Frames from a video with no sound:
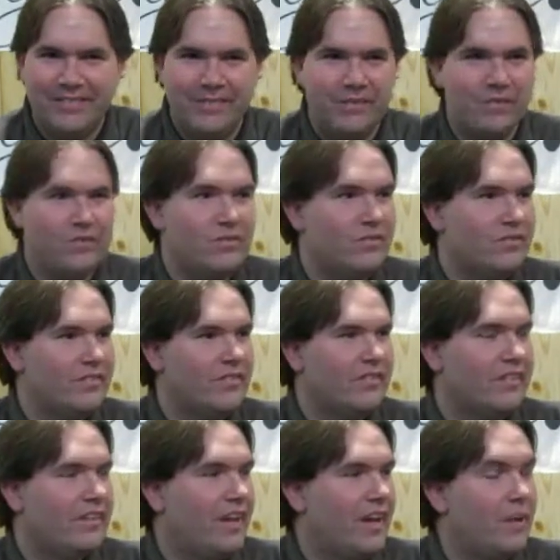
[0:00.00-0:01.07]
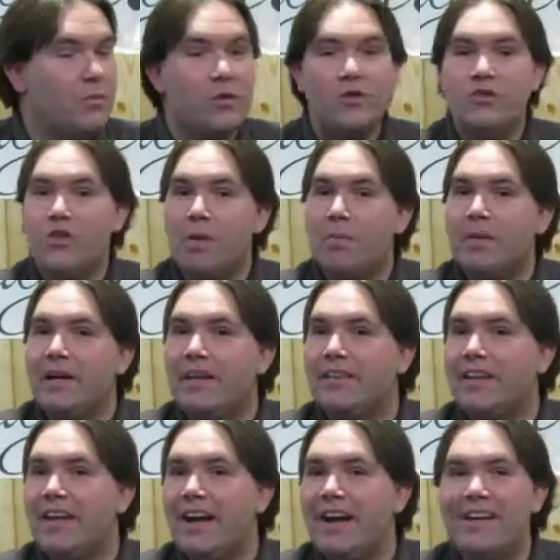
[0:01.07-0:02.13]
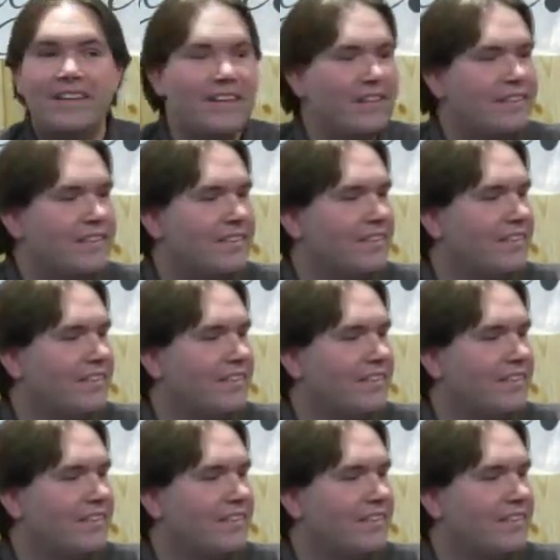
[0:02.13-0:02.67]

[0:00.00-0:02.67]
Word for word: Mm-hmm. Anyone jumping at that idea?